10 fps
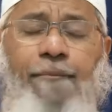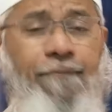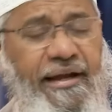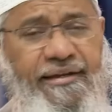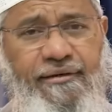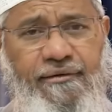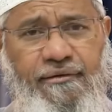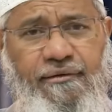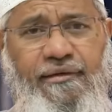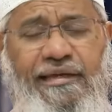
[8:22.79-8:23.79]
But
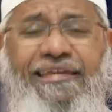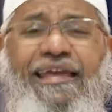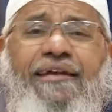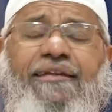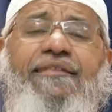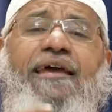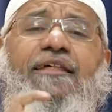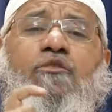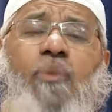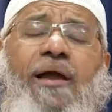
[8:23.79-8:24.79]
yet there
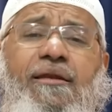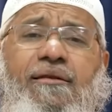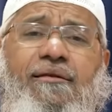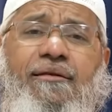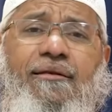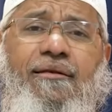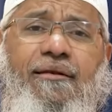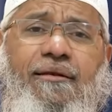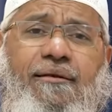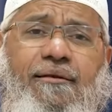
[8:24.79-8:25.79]
is one
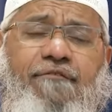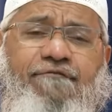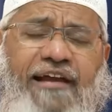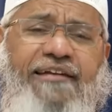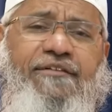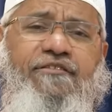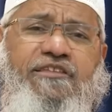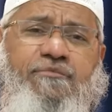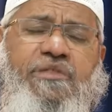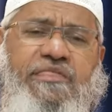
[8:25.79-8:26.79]
factor which
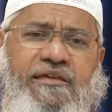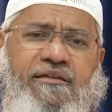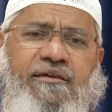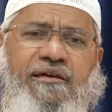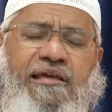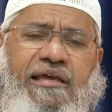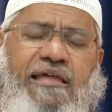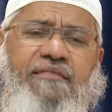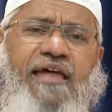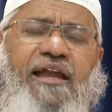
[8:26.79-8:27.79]
is missing,
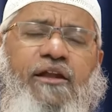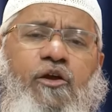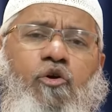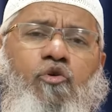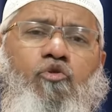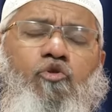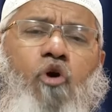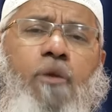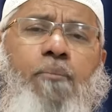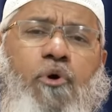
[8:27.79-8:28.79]
is that you
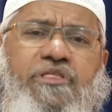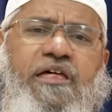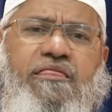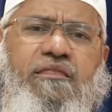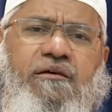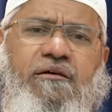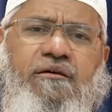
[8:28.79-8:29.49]
don't possess,